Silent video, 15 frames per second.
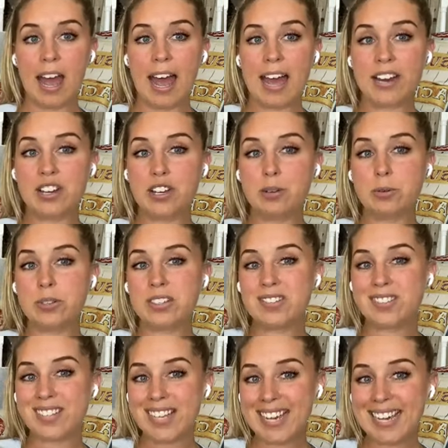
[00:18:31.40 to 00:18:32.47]
and you
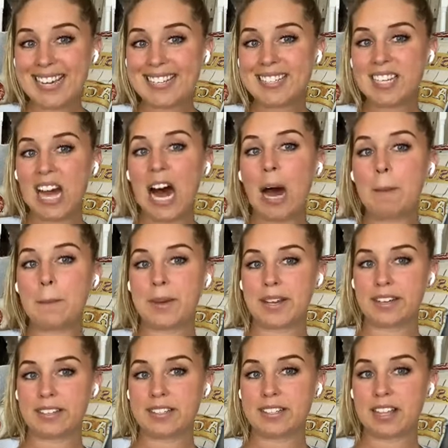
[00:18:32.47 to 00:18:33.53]
see
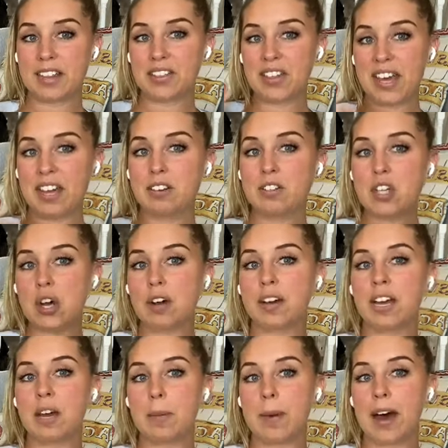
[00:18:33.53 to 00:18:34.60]
topics that they are
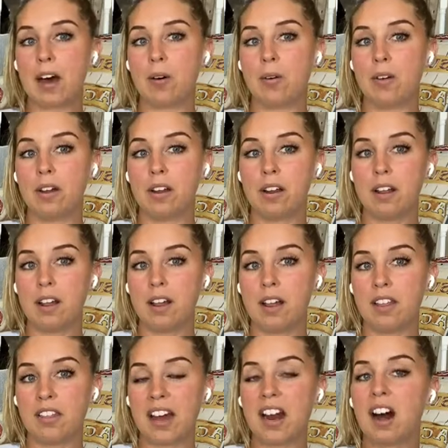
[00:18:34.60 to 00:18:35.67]
talking about
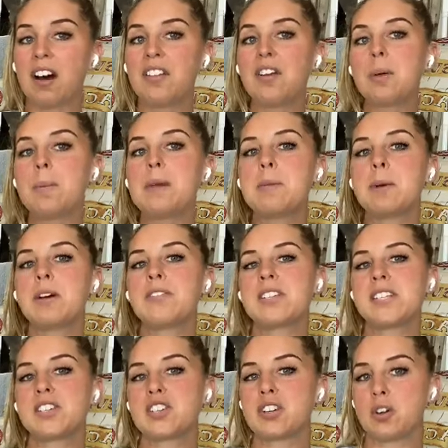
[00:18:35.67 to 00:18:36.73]
that other people have
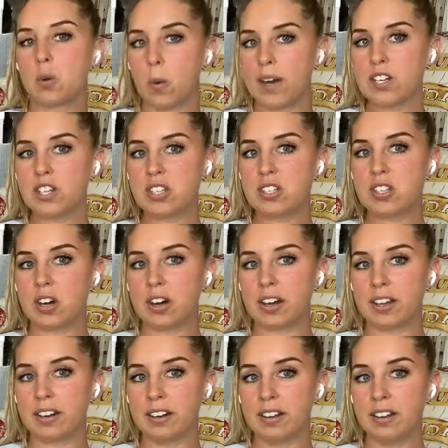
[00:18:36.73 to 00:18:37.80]
additional questions
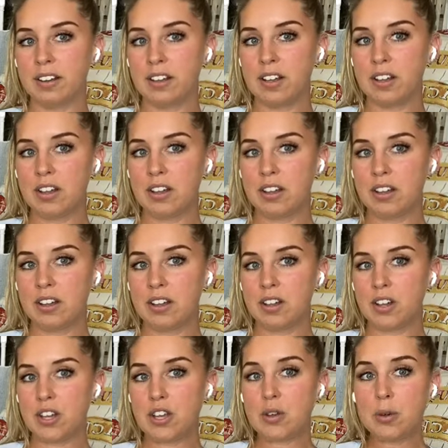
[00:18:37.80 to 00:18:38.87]
on,
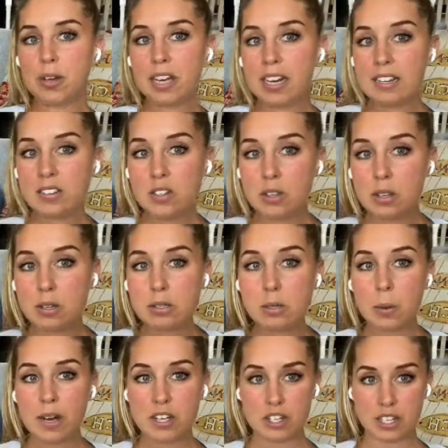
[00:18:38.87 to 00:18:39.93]
you can answer those
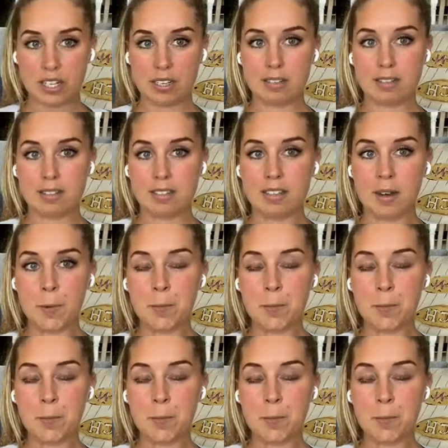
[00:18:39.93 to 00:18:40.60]
questions.